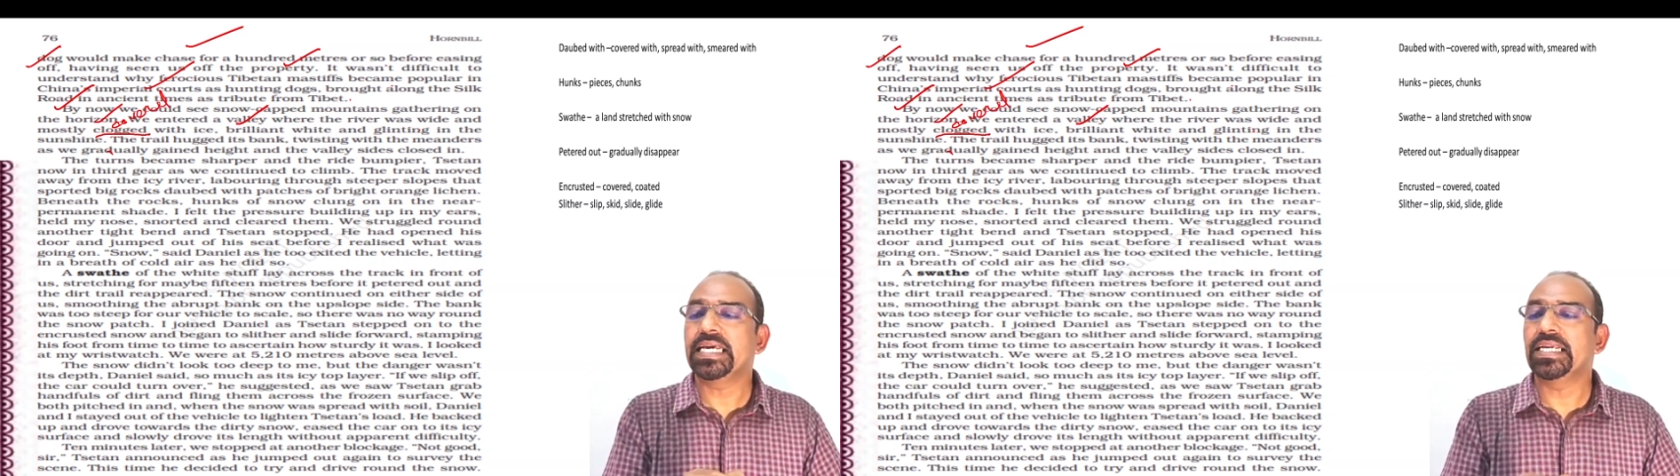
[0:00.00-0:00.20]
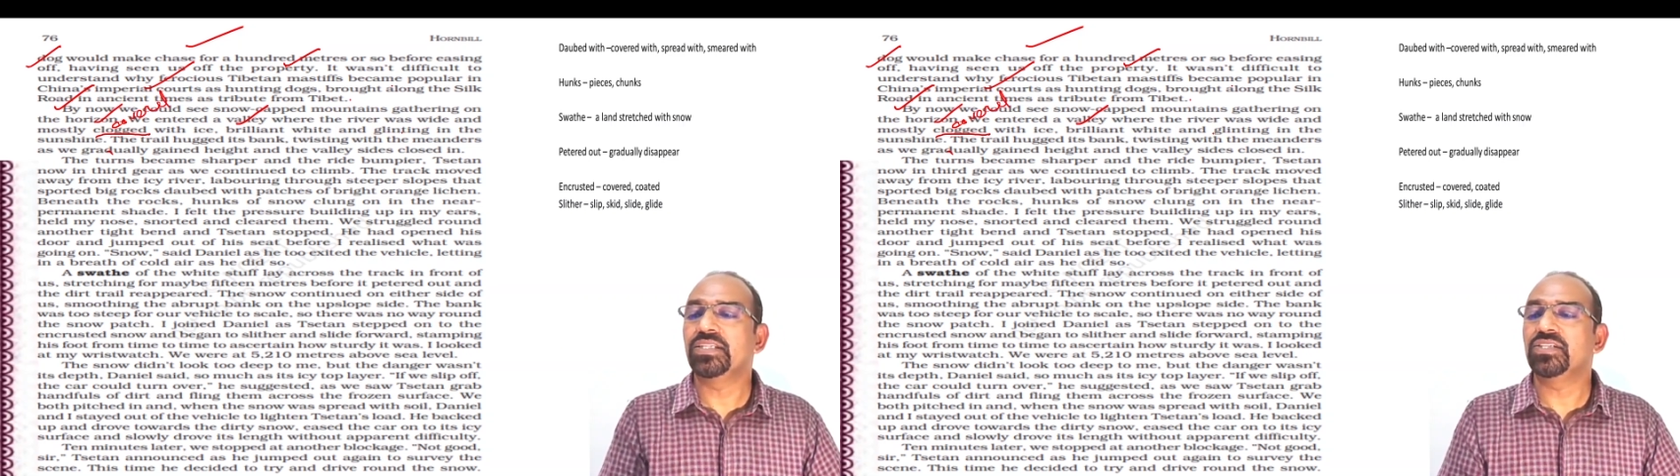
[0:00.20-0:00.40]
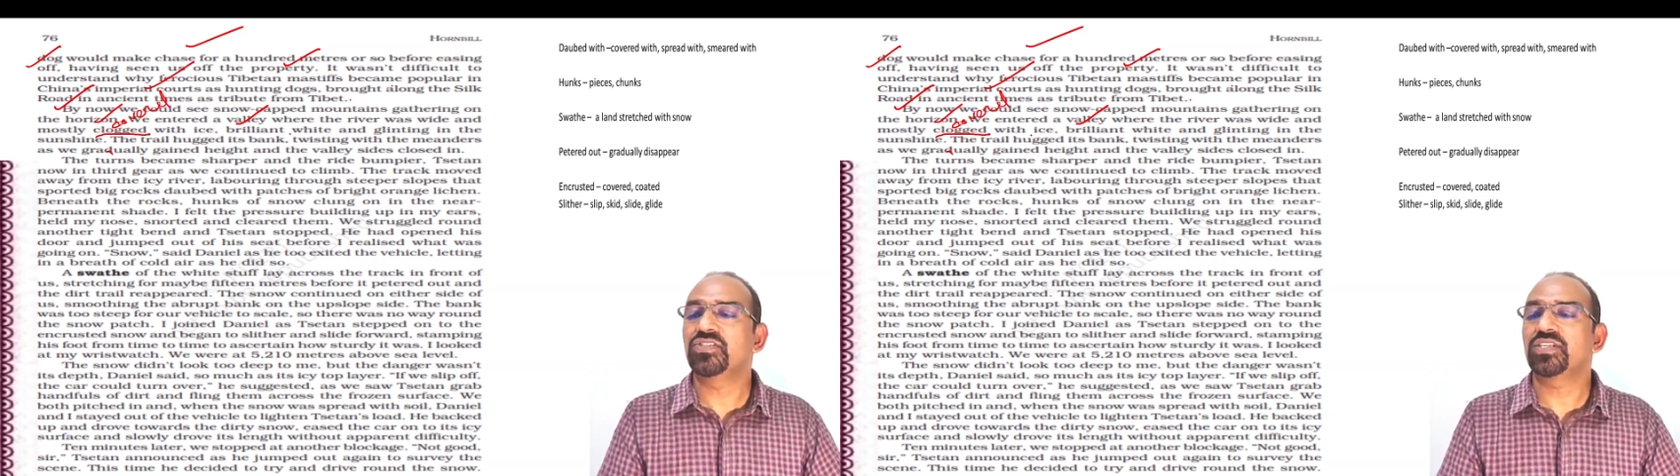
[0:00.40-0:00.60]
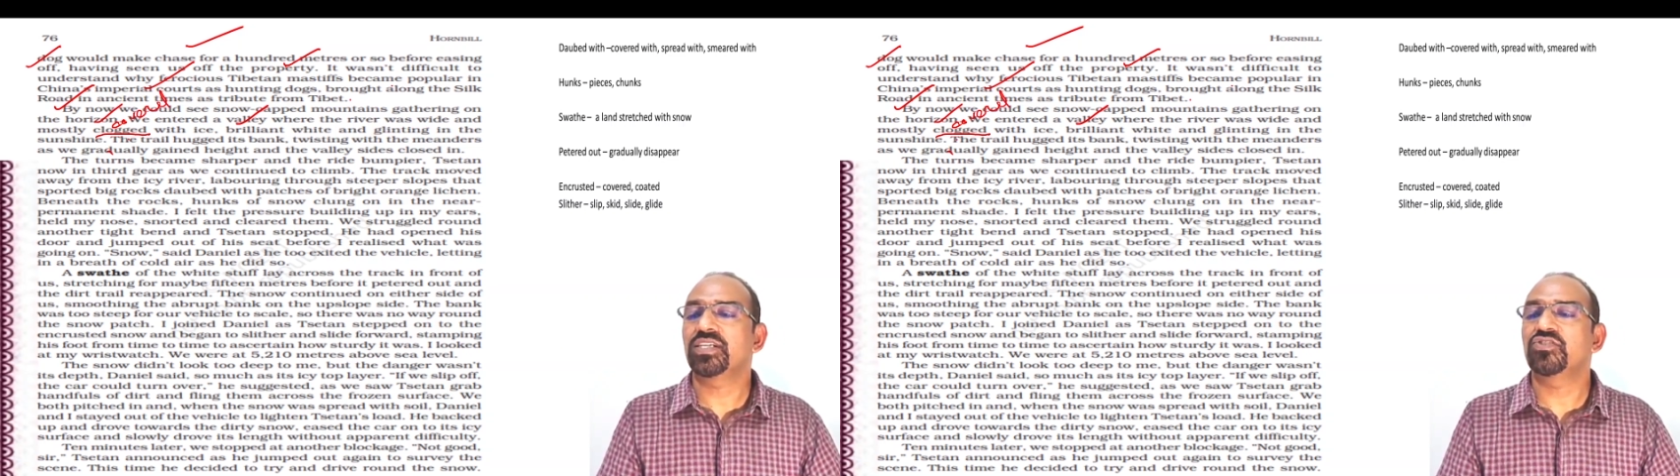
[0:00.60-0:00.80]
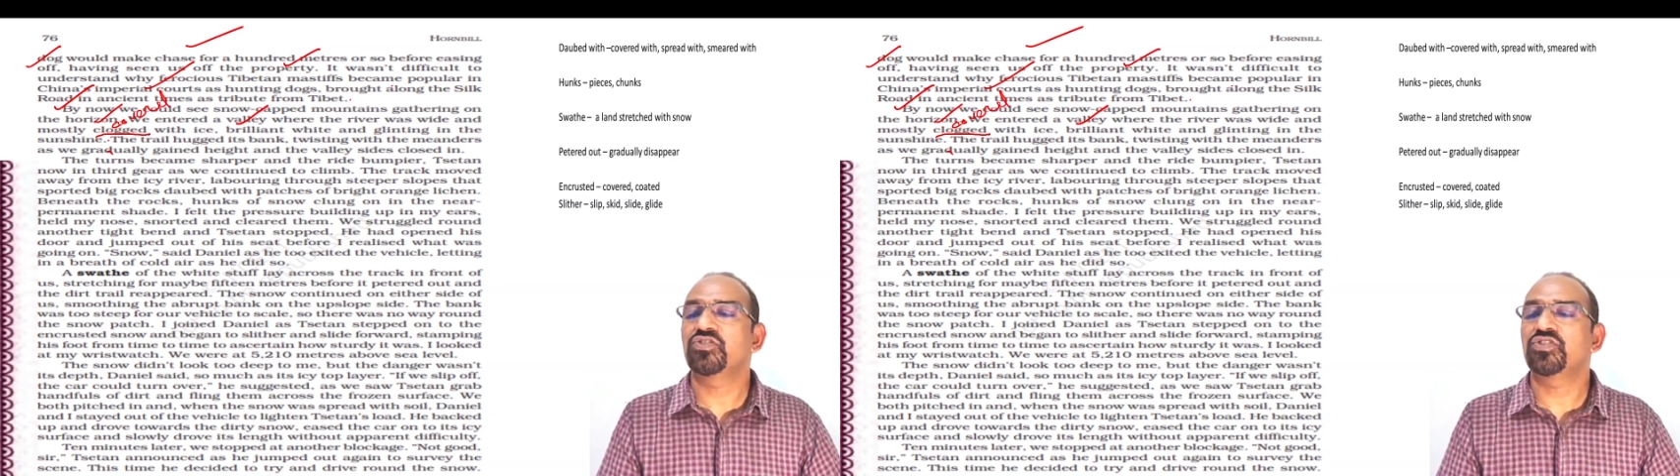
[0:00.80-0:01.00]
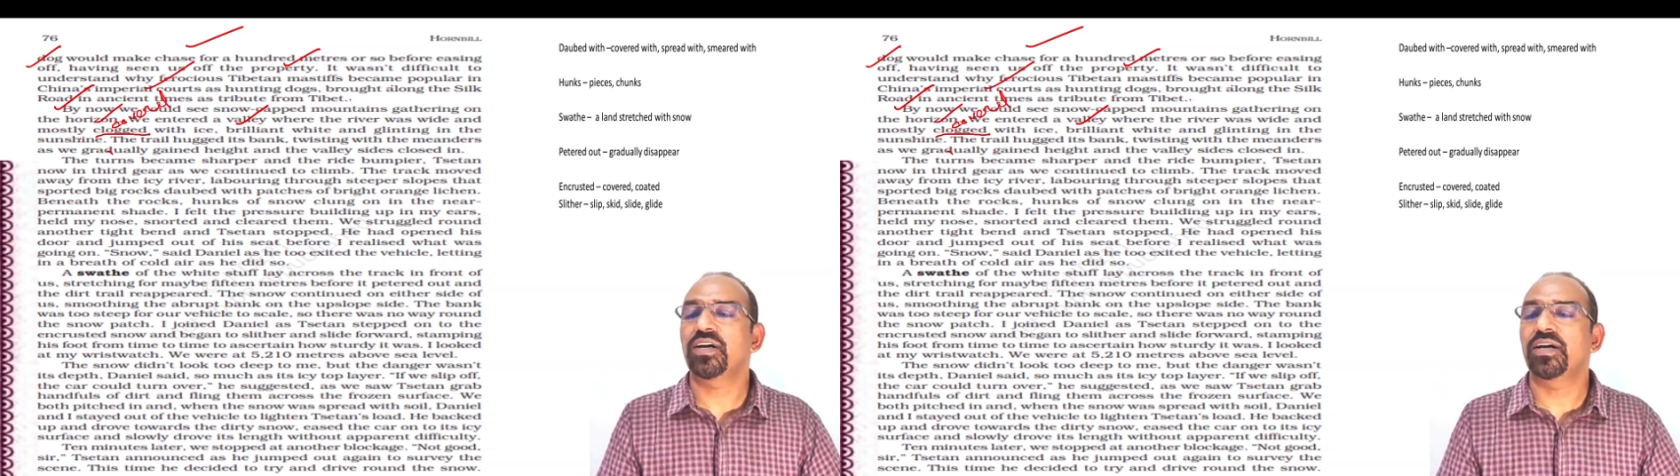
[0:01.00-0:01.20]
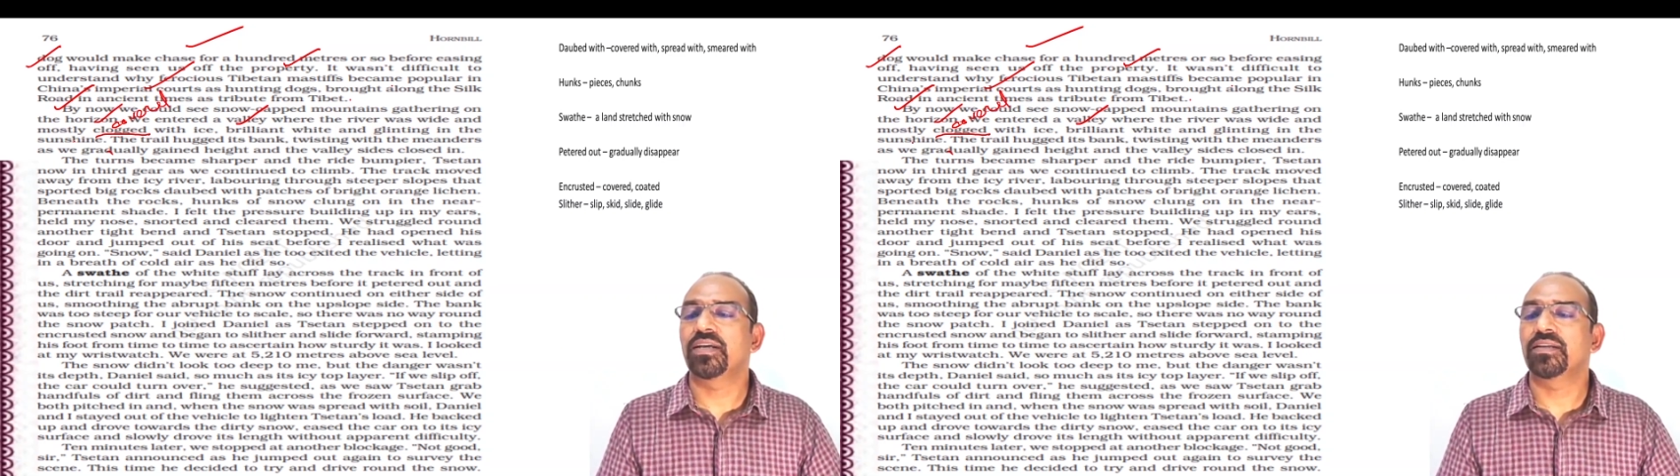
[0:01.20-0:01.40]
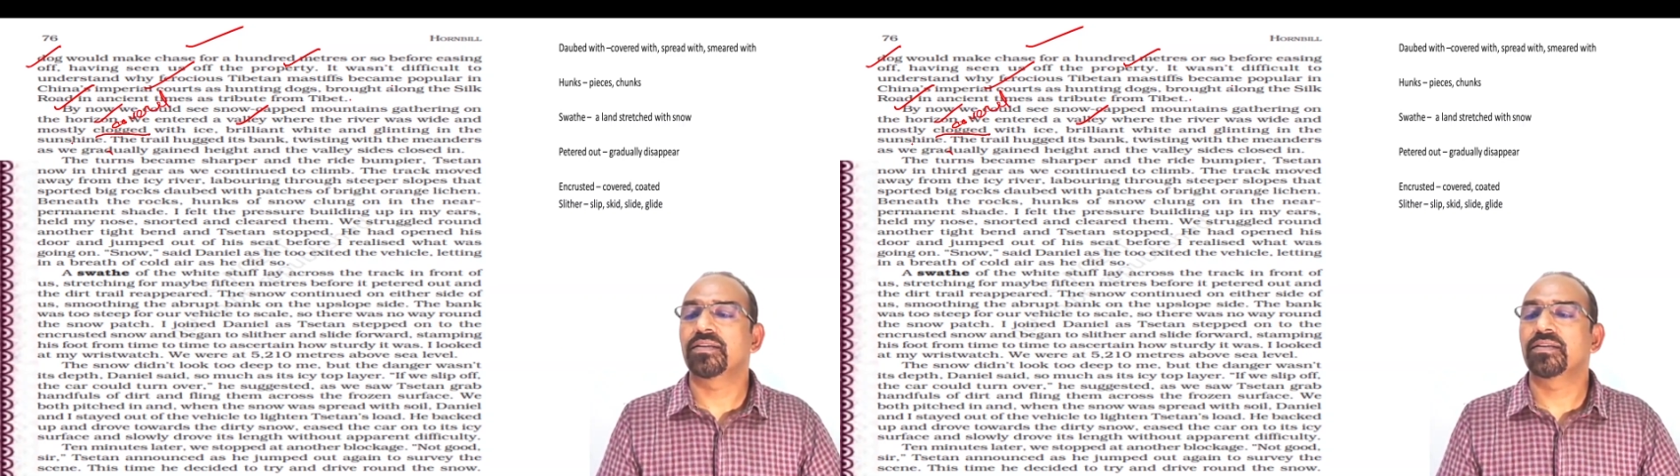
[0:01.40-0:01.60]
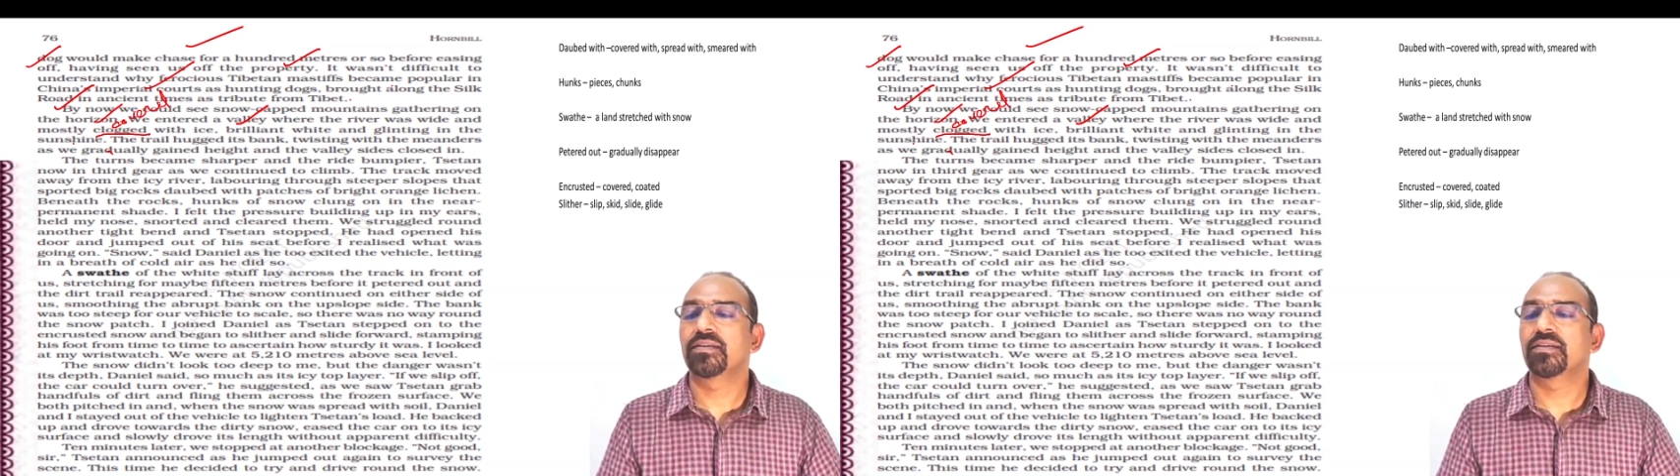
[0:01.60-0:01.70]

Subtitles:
in the sunshine.